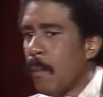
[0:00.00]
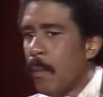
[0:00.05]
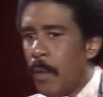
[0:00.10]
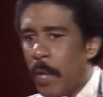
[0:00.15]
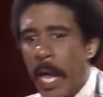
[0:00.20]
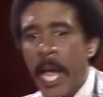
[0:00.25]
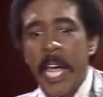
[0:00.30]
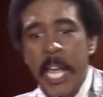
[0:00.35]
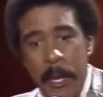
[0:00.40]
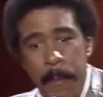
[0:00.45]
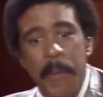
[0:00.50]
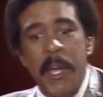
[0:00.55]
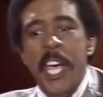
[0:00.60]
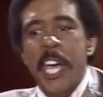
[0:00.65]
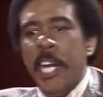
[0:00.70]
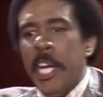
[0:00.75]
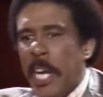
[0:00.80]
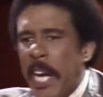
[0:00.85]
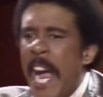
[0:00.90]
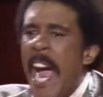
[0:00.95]
Yeah, he be
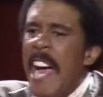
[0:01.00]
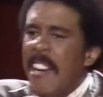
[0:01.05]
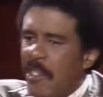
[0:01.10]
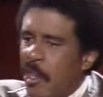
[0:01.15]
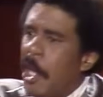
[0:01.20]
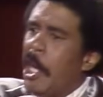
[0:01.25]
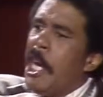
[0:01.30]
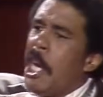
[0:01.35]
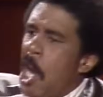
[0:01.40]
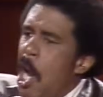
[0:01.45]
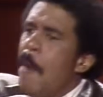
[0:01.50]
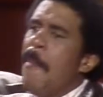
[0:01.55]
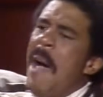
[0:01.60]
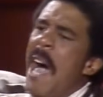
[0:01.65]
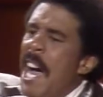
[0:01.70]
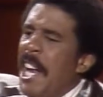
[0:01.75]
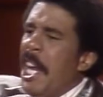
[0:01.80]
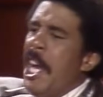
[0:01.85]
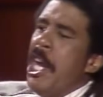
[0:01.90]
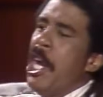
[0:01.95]
in the casket. He come
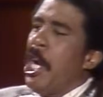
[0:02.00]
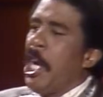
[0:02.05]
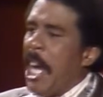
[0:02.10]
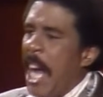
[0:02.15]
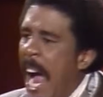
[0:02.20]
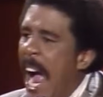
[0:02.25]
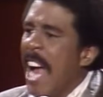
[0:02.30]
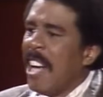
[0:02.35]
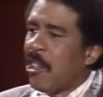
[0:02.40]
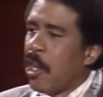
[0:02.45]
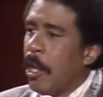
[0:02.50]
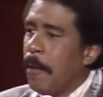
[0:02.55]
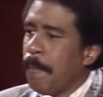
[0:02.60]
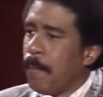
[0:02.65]
out in the casket,